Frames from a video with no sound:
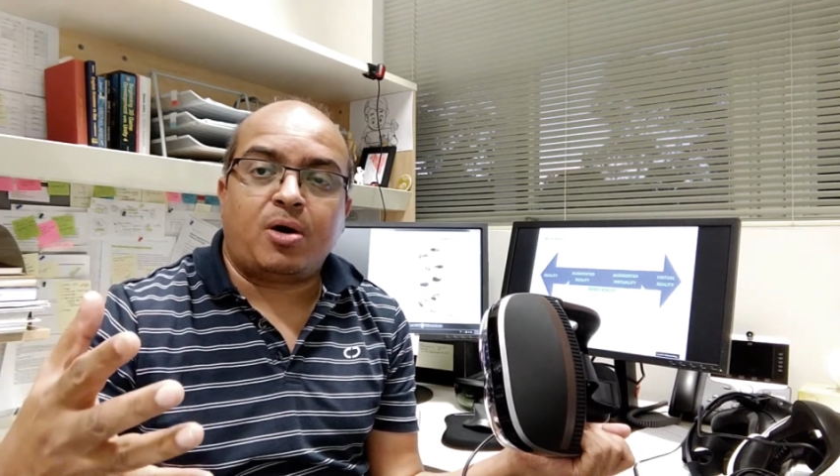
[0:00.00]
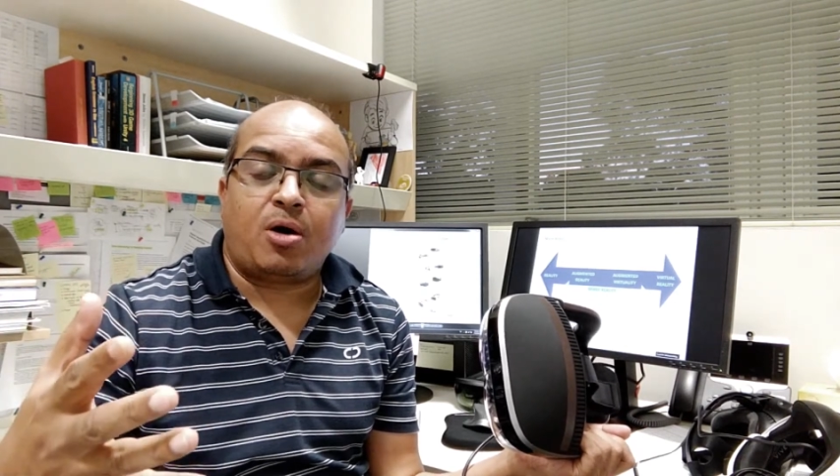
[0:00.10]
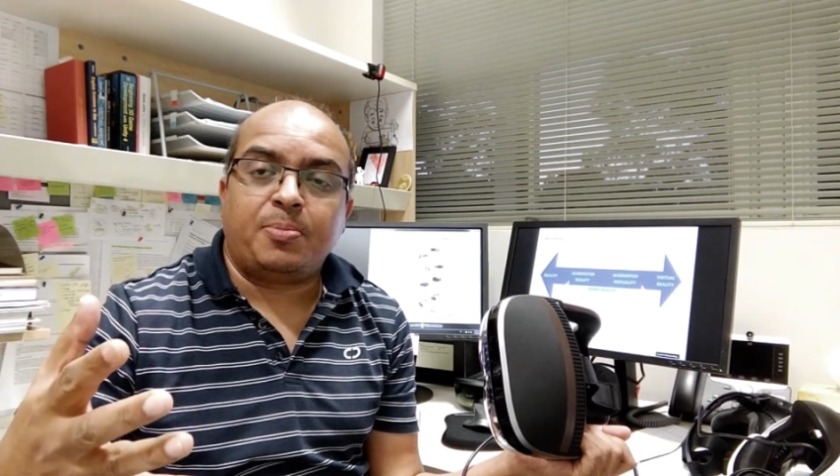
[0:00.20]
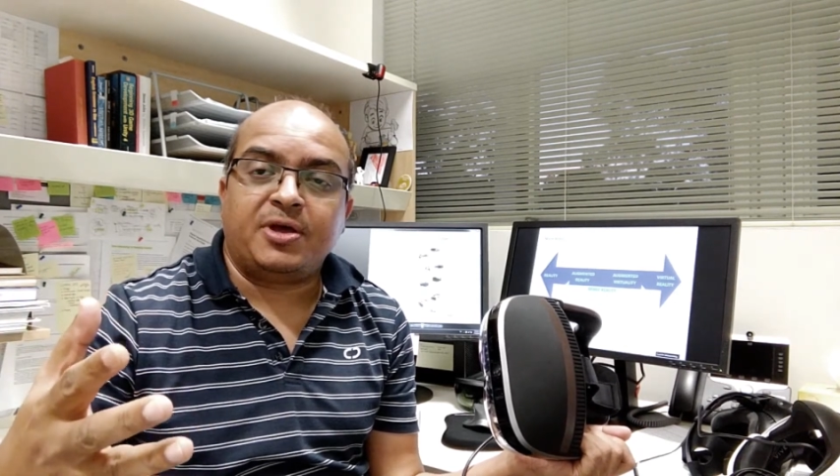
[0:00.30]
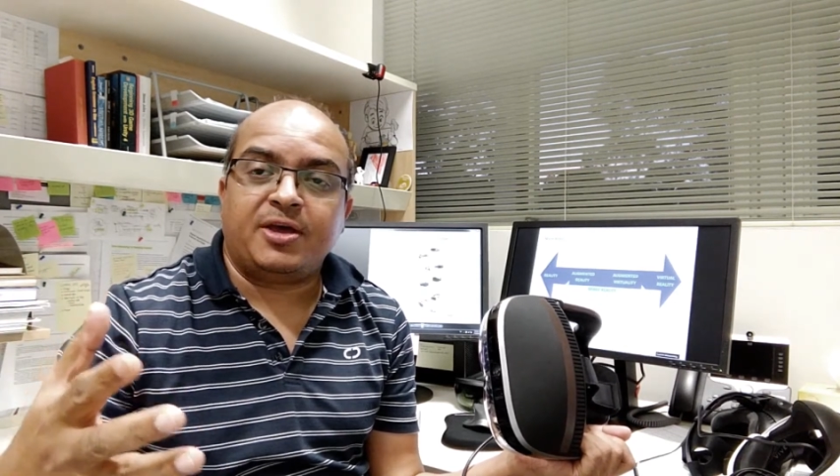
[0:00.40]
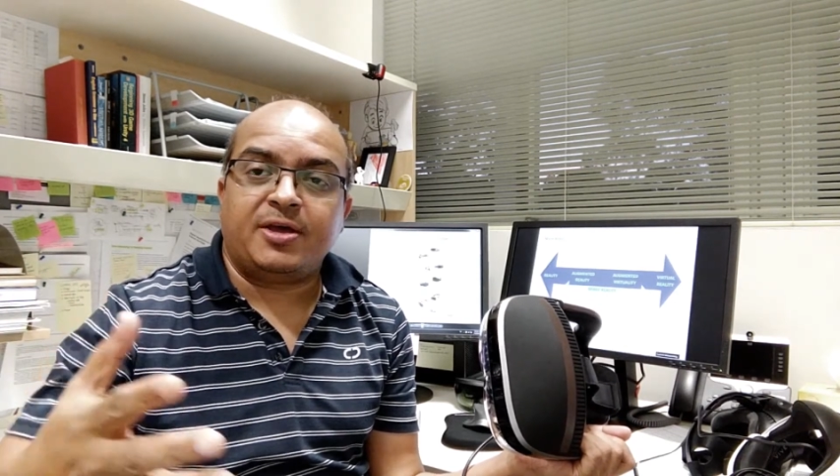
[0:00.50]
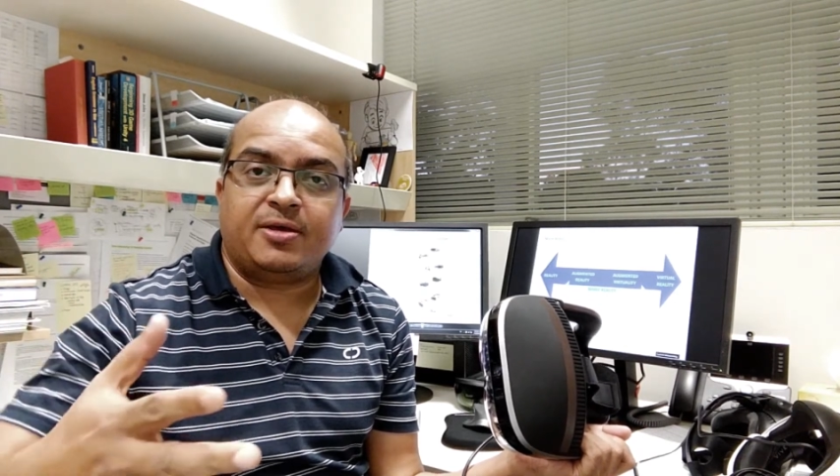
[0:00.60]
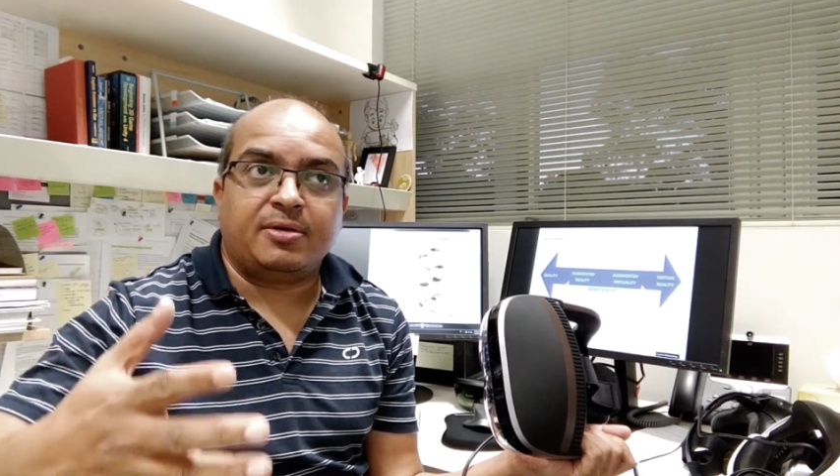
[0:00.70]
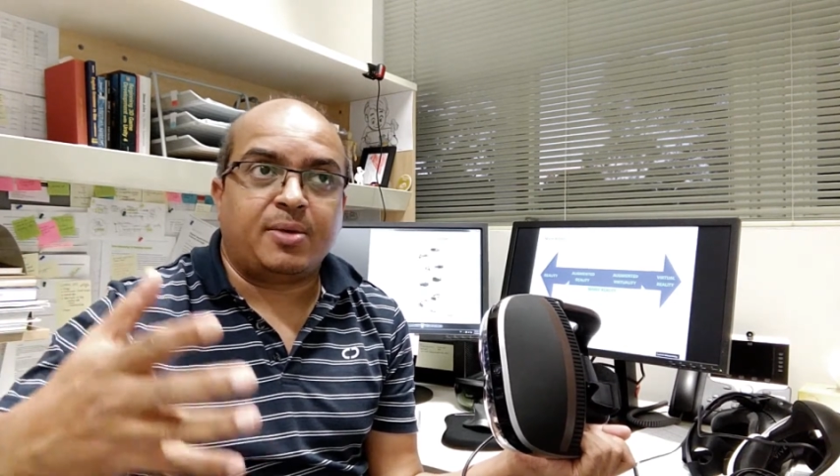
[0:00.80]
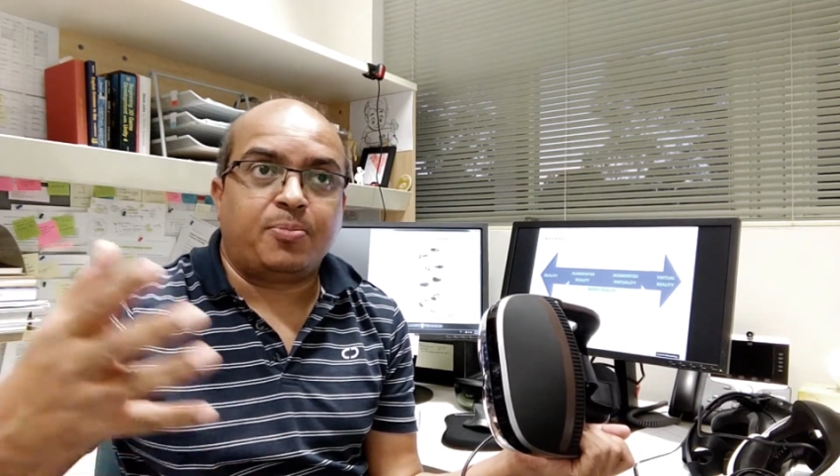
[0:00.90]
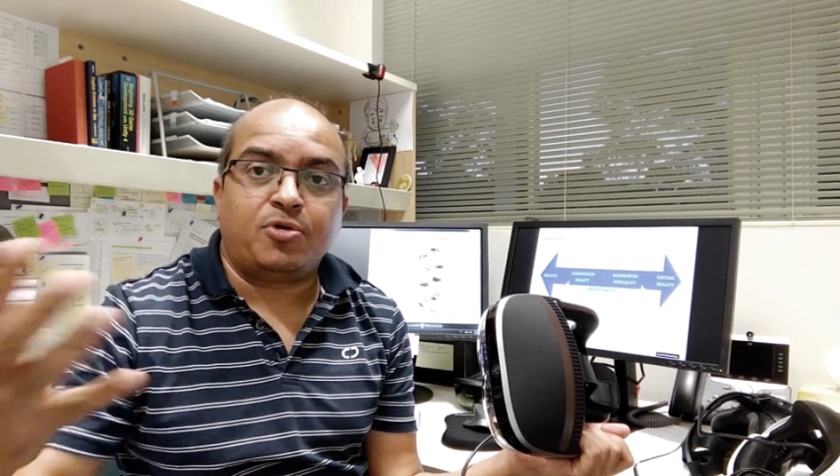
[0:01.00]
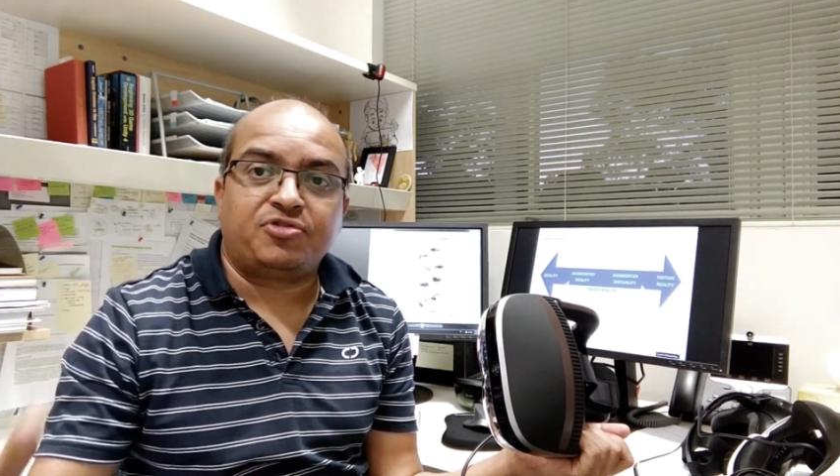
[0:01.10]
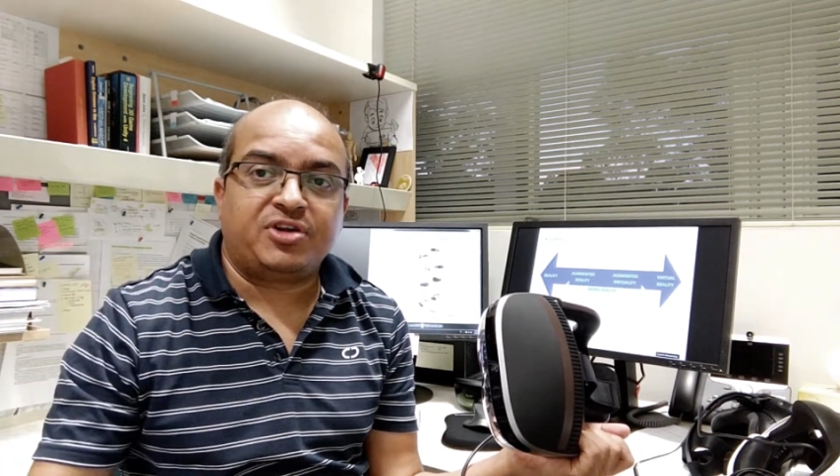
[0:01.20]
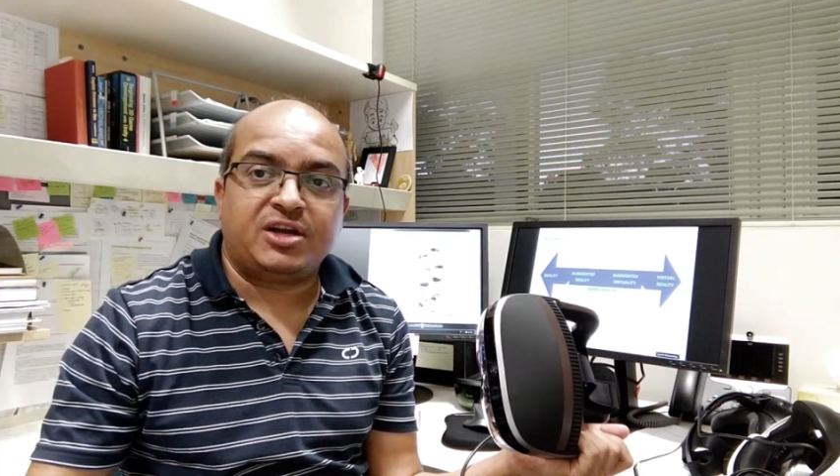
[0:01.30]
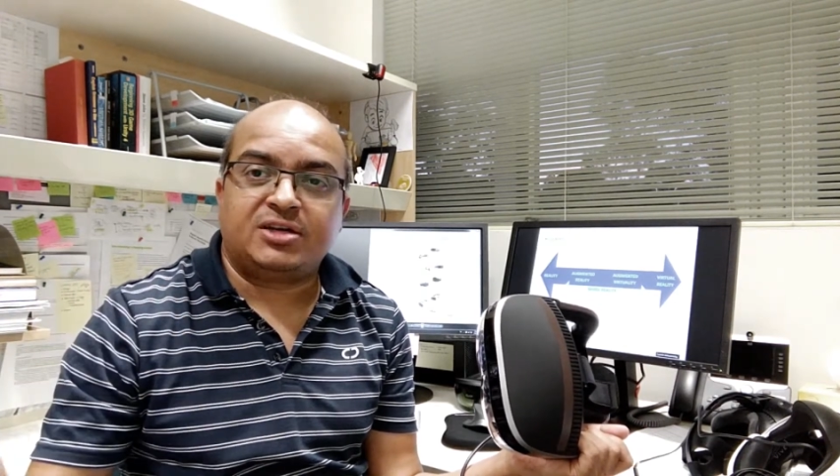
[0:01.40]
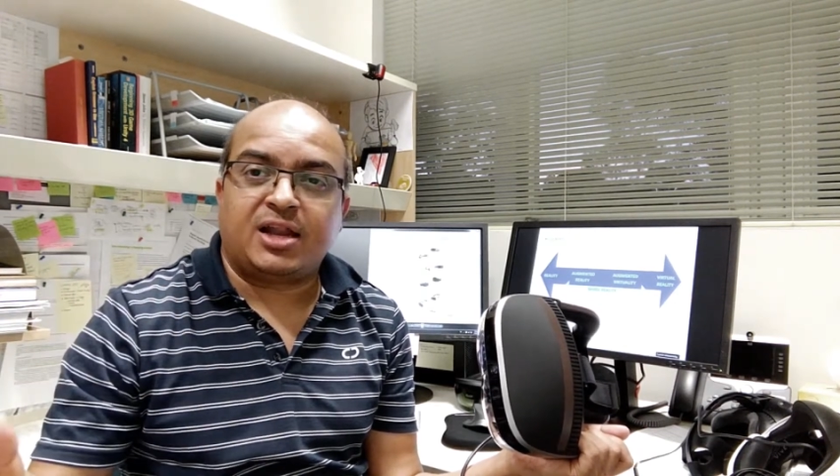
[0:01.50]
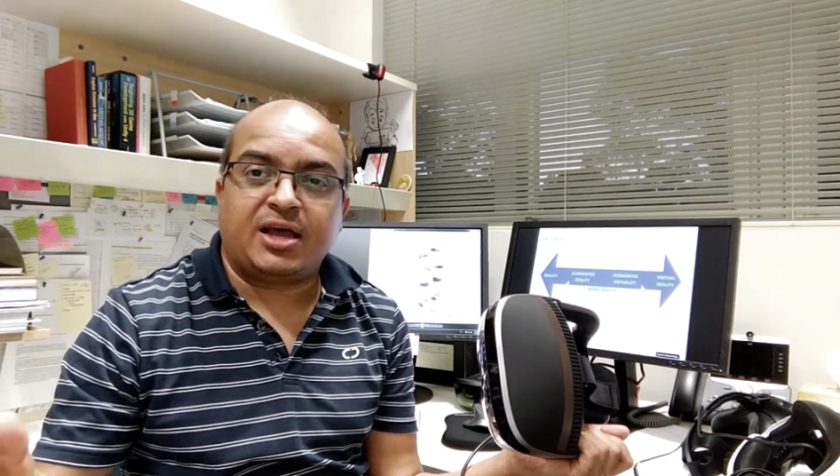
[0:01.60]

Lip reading: of a portrait